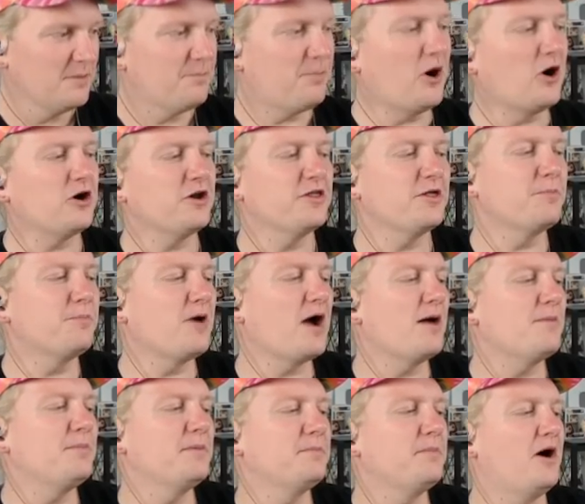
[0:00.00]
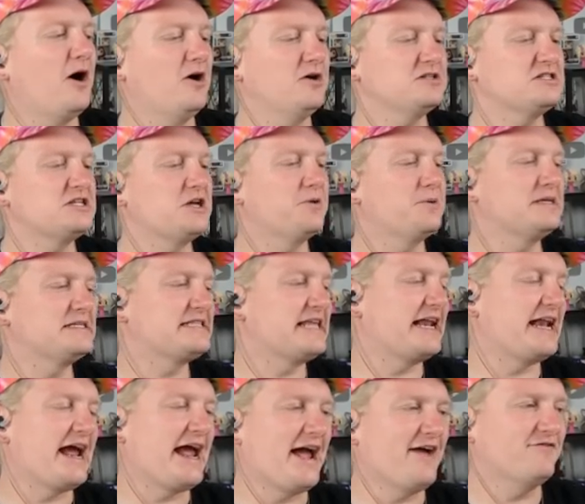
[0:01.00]
Part of the problem also is that
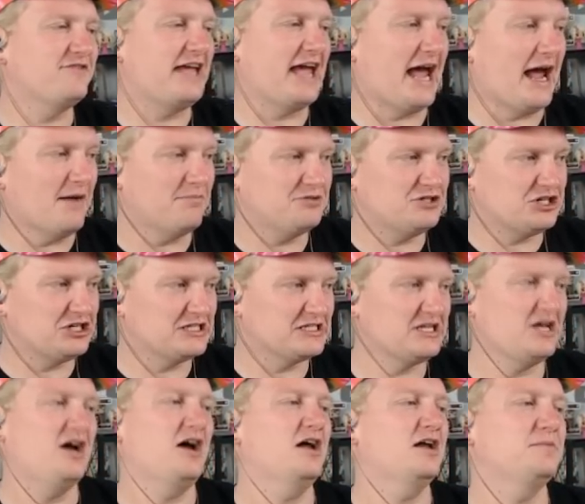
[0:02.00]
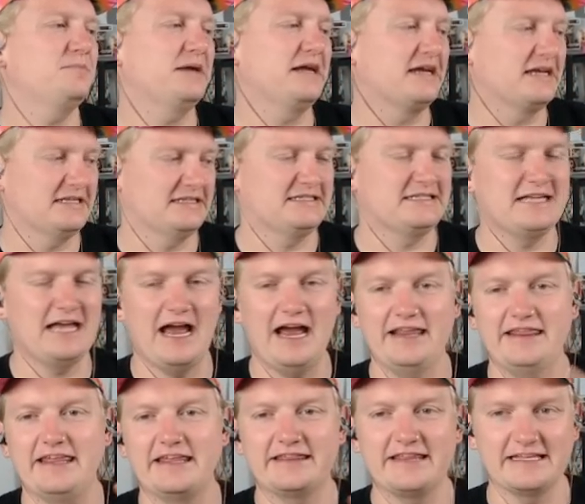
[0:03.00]
I have captions on because I
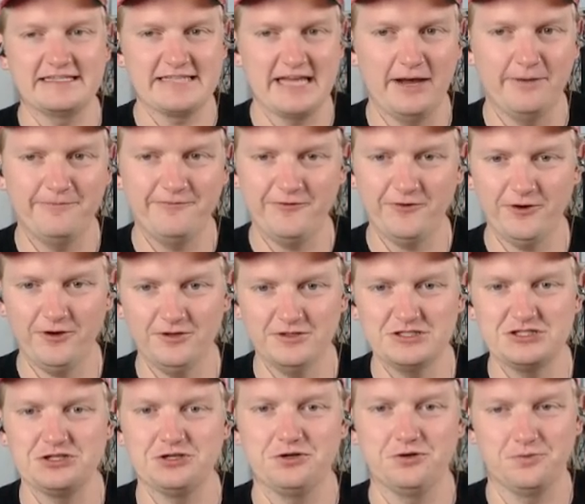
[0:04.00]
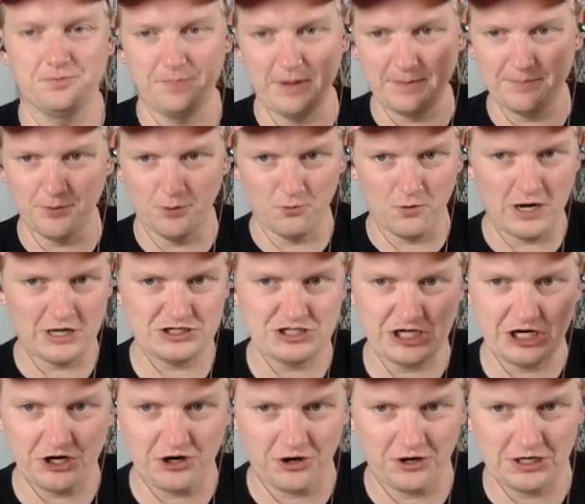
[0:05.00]
think that's helpful to people
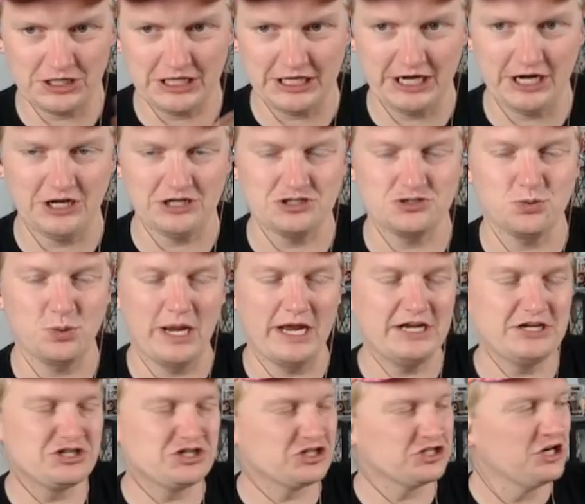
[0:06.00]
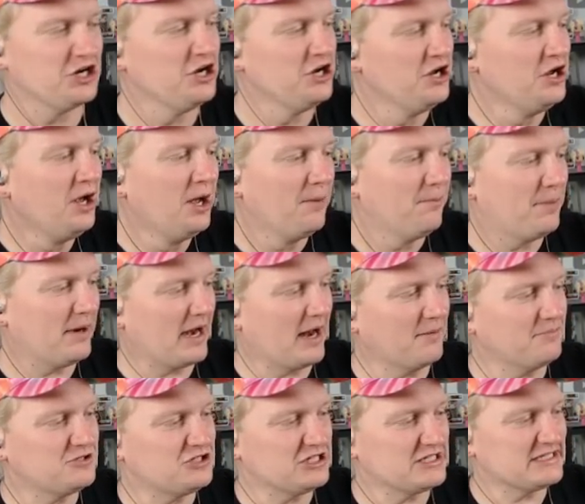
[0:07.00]
watching currently on Twitch. But
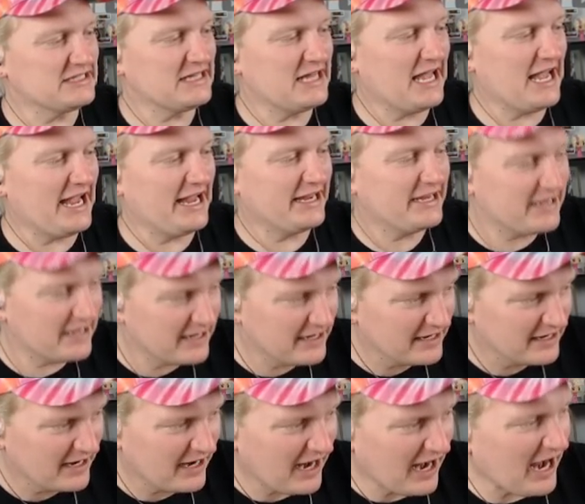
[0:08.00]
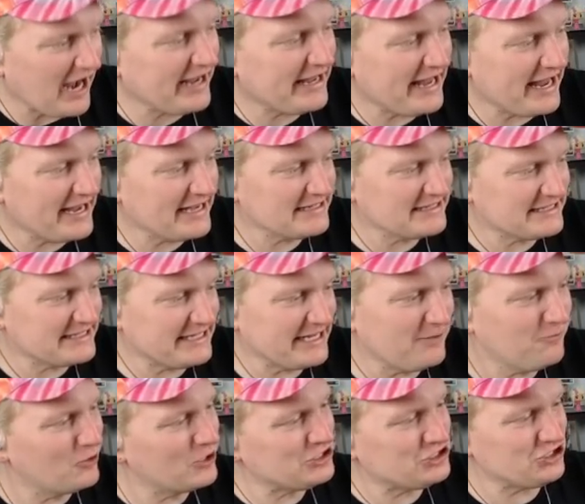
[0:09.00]
I'm just like, I can't see
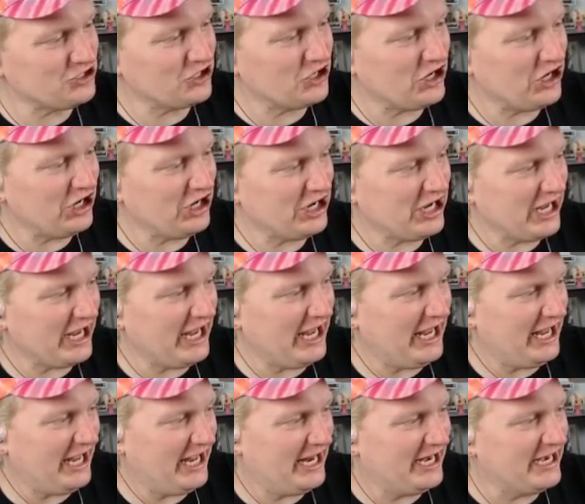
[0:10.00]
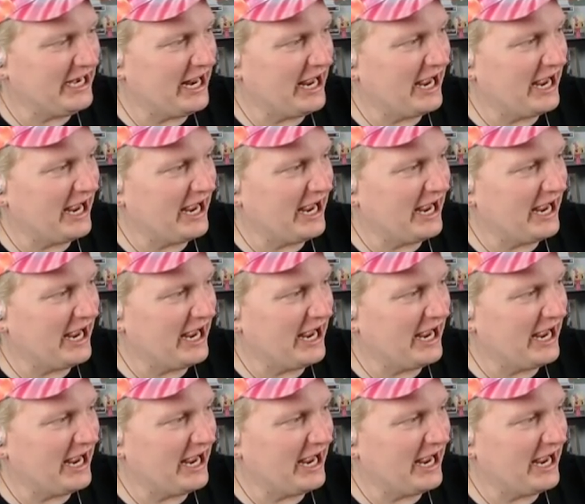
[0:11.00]
what you're cooking.